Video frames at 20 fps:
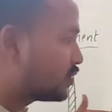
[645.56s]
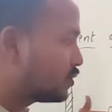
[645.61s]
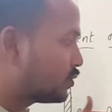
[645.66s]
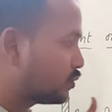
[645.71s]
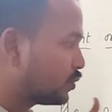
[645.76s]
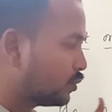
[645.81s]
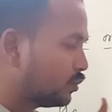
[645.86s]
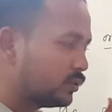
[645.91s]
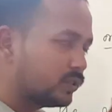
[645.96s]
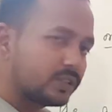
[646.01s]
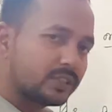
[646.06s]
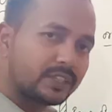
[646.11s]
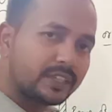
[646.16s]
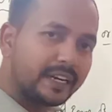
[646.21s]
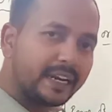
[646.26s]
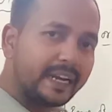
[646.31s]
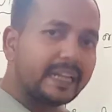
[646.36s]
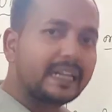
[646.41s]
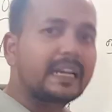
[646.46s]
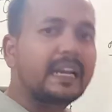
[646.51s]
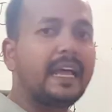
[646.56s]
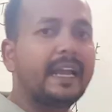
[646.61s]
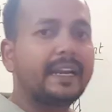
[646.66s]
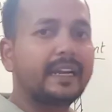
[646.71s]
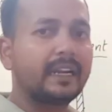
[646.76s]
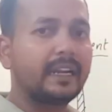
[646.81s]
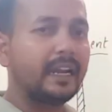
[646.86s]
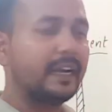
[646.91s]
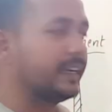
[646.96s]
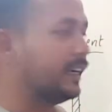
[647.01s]
through straight
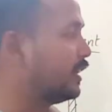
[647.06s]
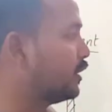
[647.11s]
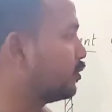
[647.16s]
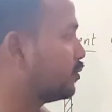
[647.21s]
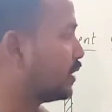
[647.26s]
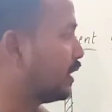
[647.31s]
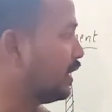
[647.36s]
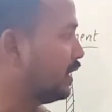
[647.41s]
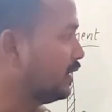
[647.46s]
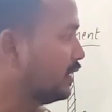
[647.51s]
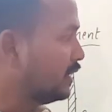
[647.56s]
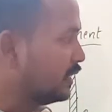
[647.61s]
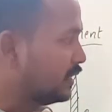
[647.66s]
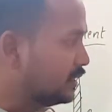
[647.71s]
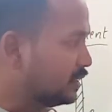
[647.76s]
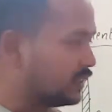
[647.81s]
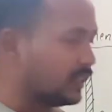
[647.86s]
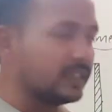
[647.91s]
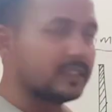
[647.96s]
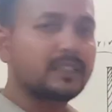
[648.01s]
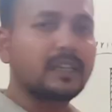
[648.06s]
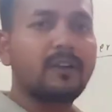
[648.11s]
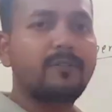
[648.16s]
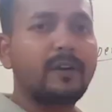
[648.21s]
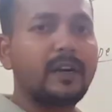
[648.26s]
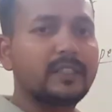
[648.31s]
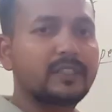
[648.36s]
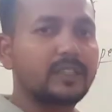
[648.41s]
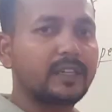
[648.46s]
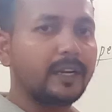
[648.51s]
line and hit to the zinc
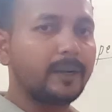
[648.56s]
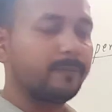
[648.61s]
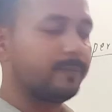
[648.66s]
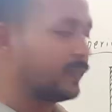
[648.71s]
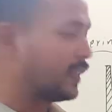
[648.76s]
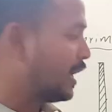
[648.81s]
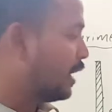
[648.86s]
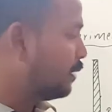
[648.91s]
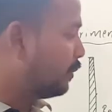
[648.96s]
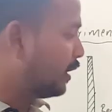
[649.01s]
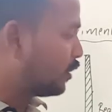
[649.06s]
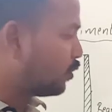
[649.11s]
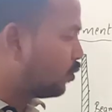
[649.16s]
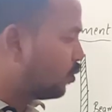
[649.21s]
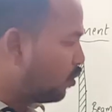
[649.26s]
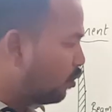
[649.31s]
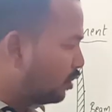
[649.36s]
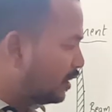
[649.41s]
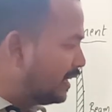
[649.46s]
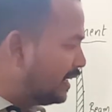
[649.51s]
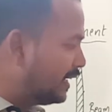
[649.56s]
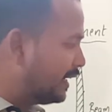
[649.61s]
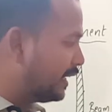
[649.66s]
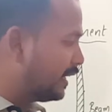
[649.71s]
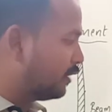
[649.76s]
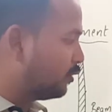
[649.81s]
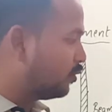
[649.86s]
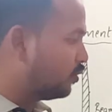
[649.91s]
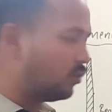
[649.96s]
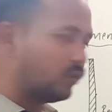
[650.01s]
sulfide screen. But
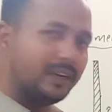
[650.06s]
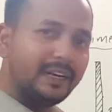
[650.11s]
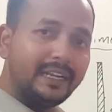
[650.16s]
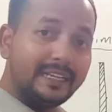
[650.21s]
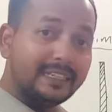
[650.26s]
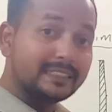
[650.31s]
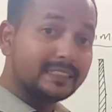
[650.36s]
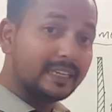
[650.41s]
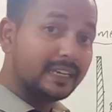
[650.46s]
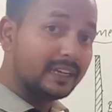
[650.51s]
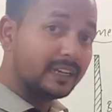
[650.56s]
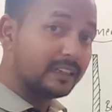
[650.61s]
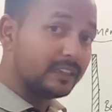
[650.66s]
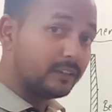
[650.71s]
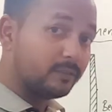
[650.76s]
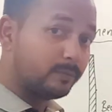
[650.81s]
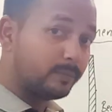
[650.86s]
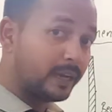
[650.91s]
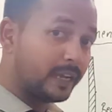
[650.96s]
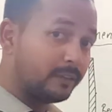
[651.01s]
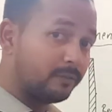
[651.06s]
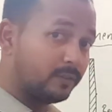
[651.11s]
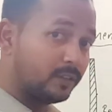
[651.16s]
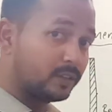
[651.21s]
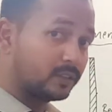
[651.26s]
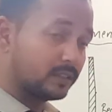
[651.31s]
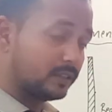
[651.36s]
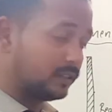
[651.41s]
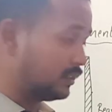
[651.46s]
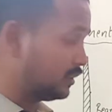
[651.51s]
only see here, my
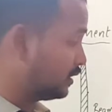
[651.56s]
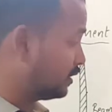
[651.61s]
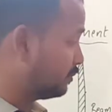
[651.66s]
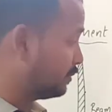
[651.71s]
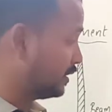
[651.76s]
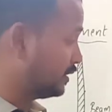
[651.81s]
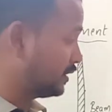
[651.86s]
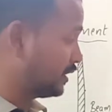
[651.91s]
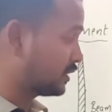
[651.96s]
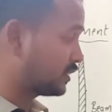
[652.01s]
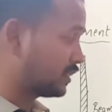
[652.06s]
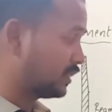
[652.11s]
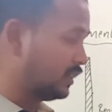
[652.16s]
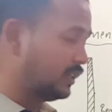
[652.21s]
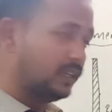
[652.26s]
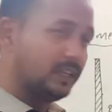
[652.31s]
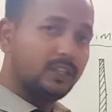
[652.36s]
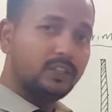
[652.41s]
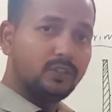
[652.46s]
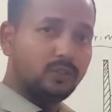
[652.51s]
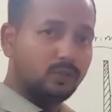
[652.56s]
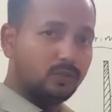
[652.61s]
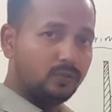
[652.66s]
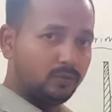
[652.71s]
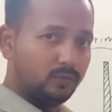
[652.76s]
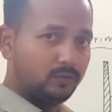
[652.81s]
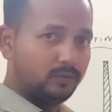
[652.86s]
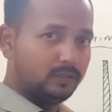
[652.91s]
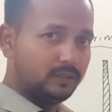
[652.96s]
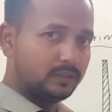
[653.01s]
word, just you
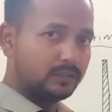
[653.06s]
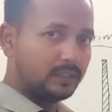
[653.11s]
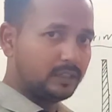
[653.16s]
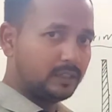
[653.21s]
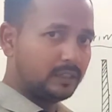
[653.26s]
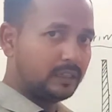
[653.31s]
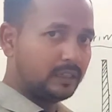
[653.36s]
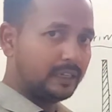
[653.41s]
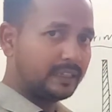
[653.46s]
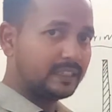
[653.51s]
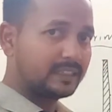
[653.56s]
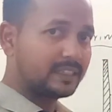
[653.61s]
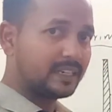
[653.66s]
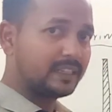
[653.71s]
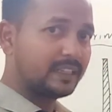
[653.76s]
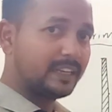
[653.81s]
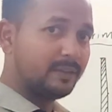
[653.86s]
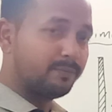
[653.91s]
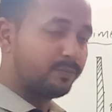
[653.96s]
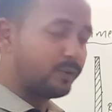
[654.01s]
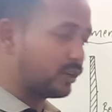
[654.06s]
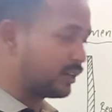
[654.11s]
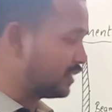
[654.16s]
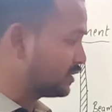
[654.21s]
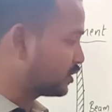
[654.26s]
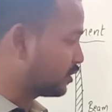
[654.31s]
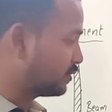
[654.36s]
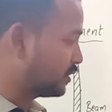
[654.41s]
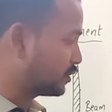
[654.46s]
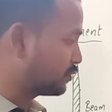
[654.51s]
understand the
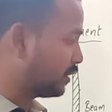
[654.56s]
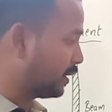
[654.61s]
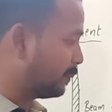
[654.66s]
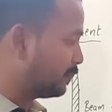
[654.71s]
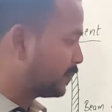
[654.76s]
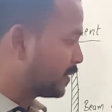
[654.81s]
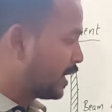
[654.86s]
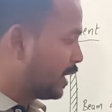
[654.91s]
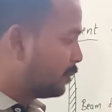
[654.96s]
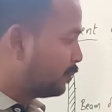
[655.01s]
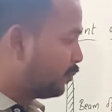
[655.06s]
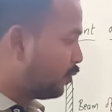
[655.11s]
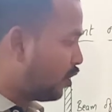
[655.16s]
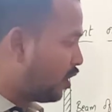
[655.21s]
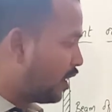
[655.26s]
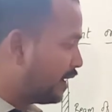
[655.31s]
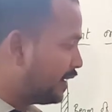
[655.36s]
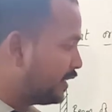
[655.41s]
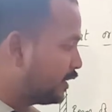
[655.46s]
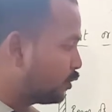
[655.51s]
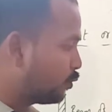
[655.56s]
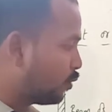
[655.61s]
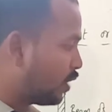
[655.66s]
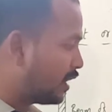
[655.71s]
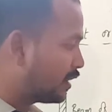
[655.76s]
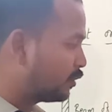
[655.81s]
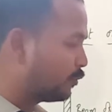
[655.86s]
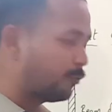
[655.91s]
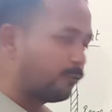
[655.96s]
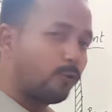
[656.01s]
importance of this one.
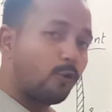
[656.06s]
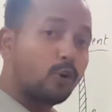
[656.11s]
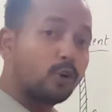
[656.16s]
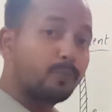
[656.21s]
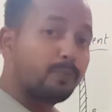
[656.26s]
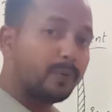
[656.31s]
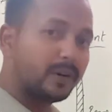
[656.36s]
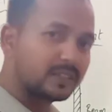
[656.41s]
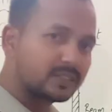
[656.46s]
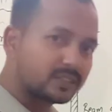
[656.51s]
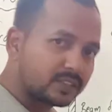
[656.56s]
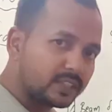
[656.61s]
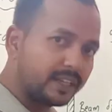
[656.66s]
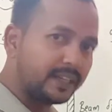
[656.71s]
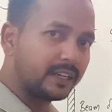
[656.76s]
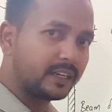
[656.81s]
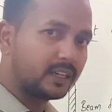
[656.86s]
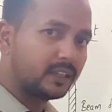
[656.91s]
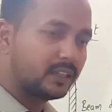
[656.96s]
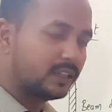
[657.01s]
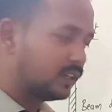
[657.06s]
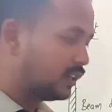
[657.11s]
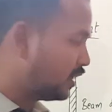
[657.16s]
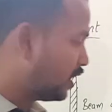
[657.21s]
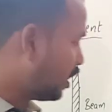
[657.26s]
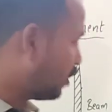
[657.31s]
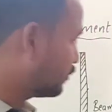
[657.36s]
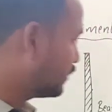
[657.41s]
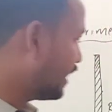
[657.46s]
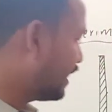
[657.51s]
0.14%
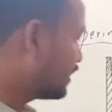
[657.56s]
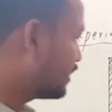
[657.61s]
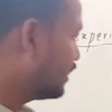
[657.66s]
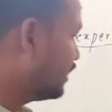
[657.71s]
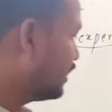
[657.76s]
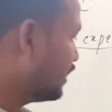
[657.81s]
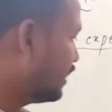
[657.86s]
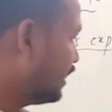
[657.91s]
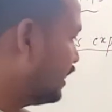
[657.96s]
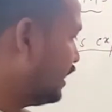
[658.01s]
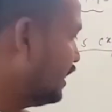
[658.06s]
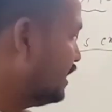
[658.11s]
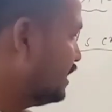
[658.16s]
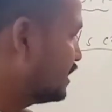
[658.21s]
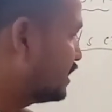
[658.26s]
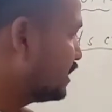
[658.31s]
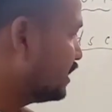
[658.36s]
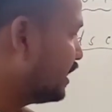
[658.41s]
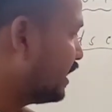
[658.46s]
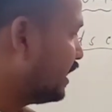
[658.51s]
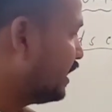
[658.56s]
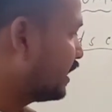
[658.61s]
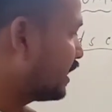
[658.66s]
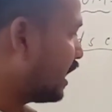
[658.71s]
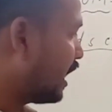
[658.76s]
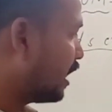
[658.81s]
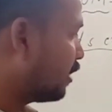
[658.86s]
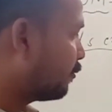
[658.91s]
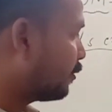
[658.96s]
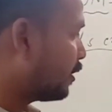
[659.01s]
of that incident
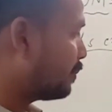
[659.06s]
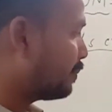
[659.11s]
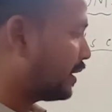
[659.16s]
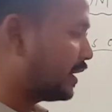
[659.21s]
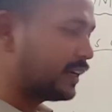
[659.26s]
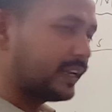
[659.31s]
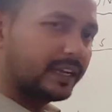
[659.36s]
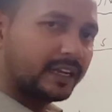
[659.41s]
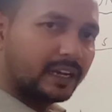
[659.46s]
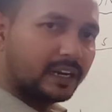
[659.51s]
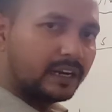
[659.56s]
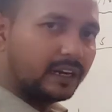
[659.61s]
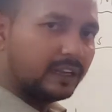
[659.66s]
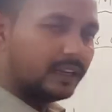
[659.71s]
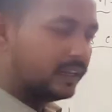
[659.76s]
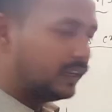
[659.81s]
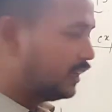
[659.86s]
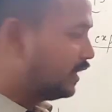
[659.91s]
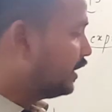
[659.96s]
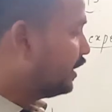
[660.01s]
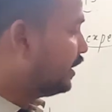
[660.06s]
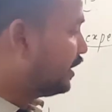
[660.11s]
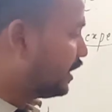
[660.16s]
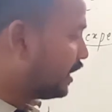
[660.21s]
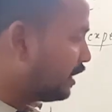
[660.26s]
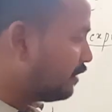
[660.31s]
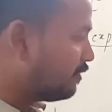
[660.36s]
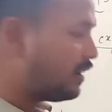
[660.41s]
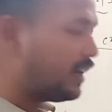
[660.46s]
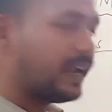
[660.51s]
alpha particle
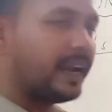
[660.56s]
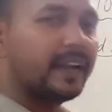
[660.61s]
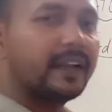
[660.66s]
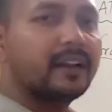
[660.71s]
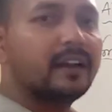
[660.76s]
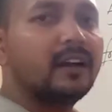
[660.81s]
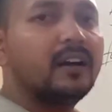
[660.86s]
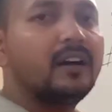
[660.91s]
deviate